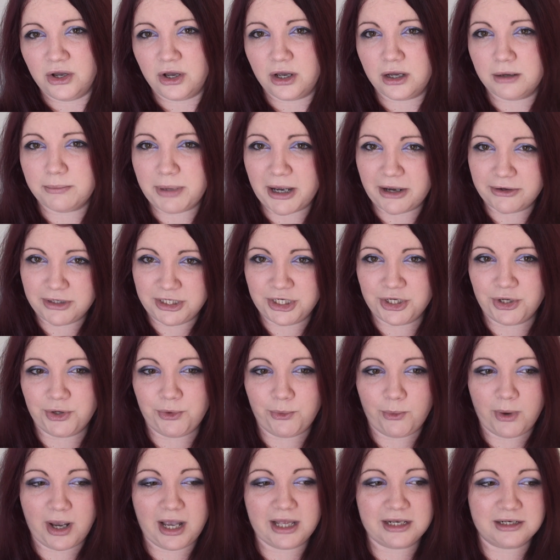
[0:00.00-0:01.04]
about
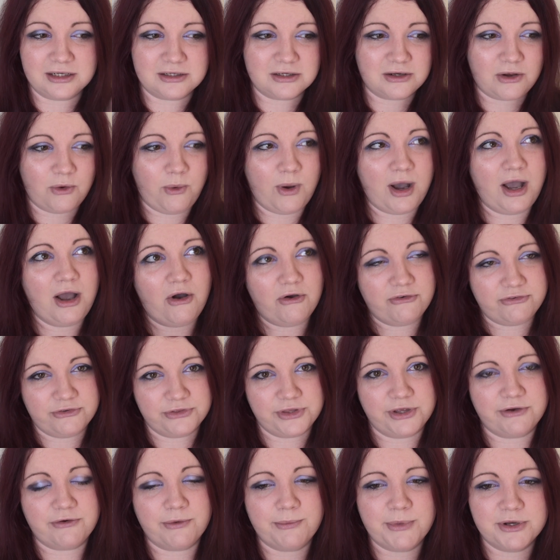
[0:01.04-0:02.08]
you, and quite often
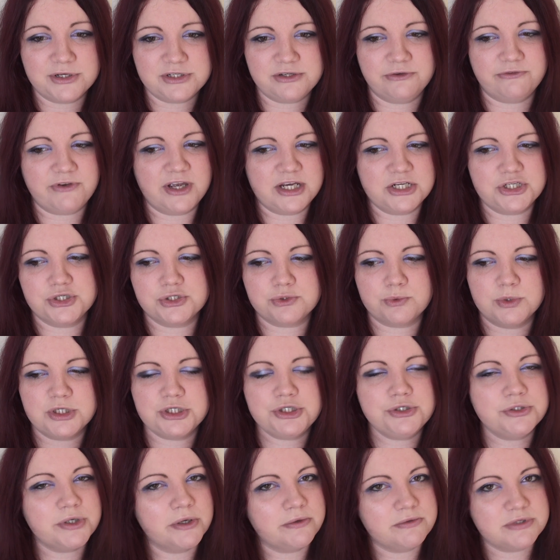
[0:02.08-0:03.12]
there are motivations which
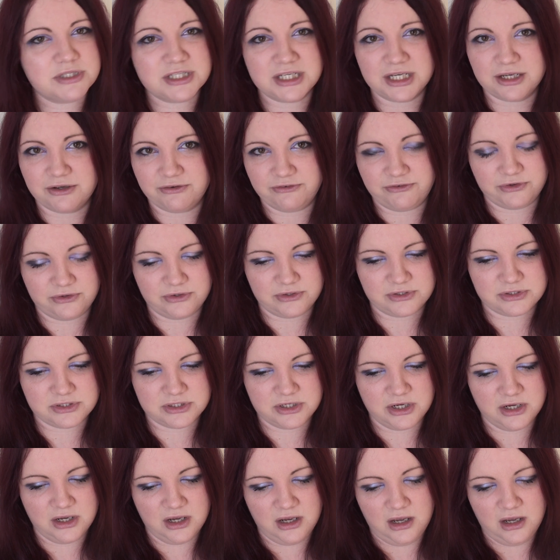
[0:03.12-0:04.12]
you don't see at first.